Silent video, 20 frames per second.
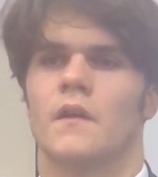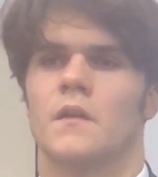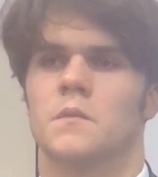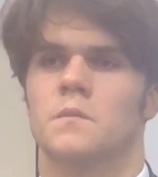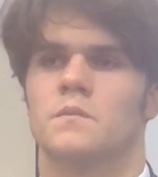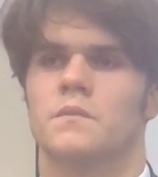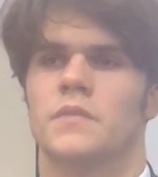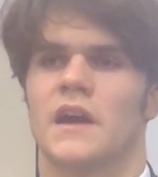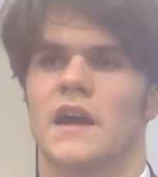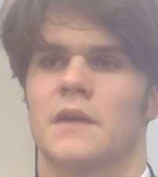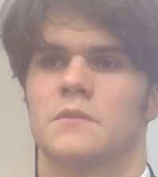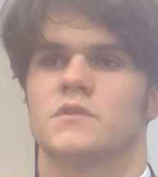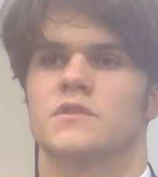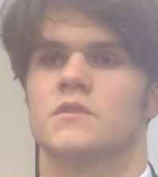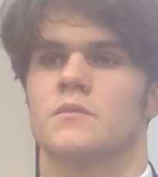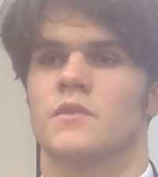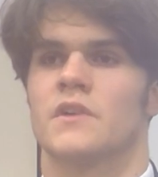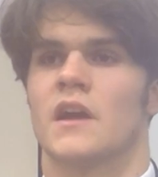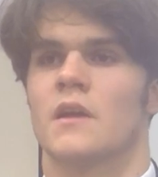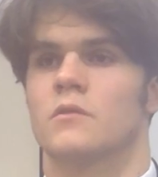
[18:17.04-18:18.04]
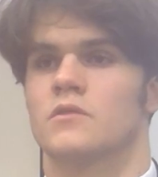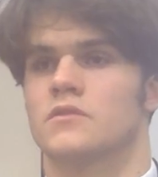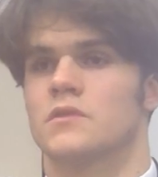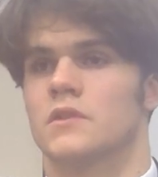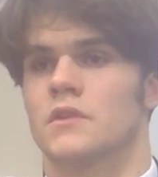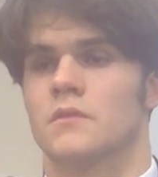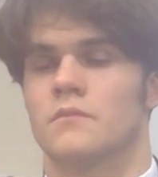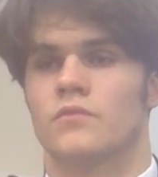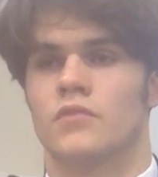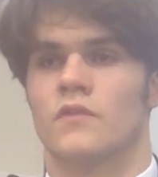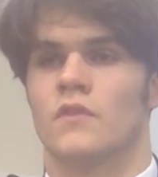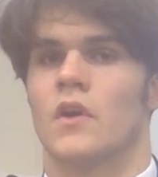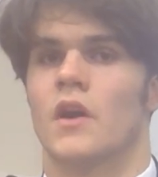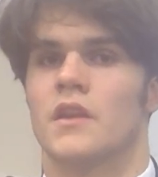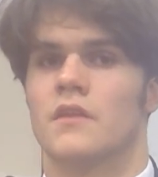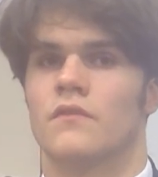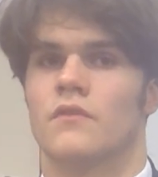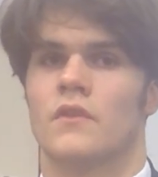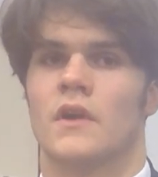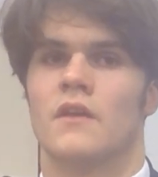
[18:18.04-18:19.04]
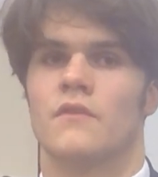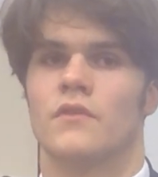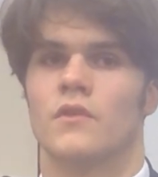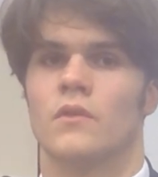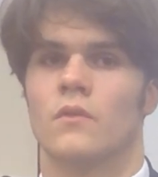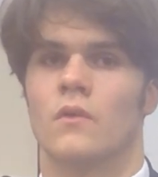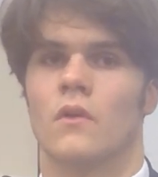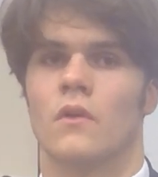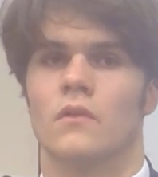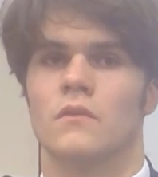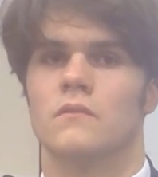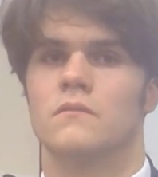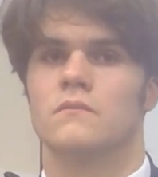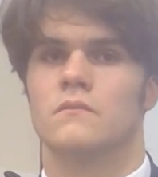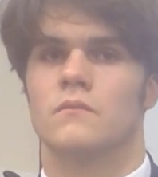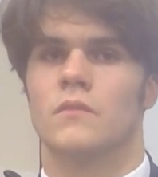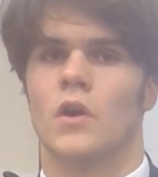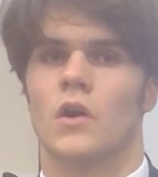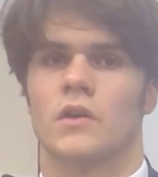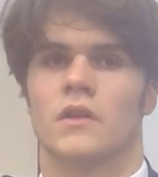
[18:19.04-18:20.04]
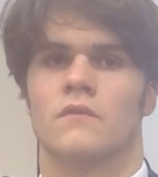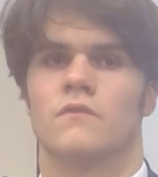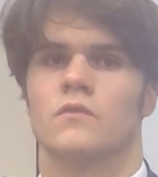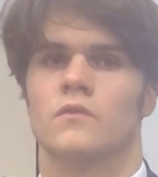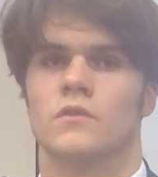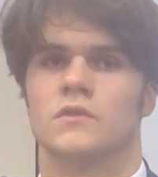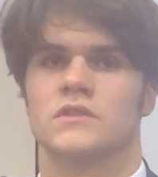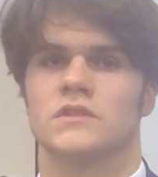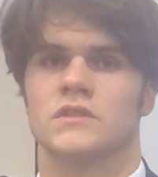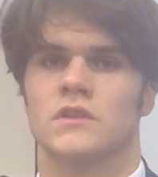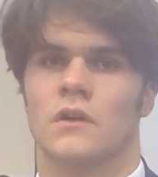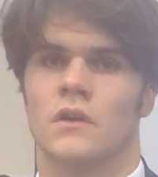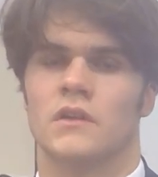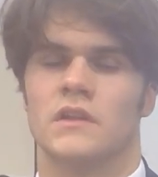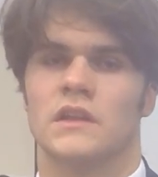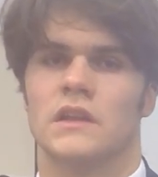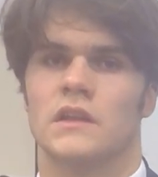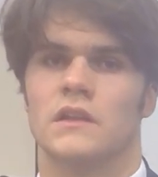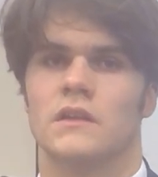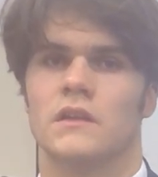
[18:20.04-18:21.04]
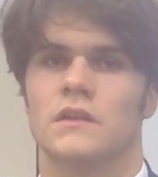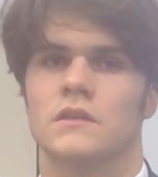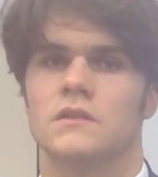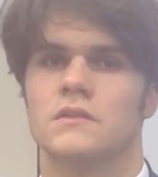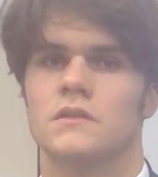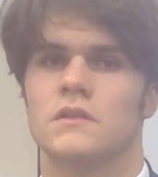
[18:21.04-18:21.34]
and perhaps to be able to provide it for everyone. Market forces are needed.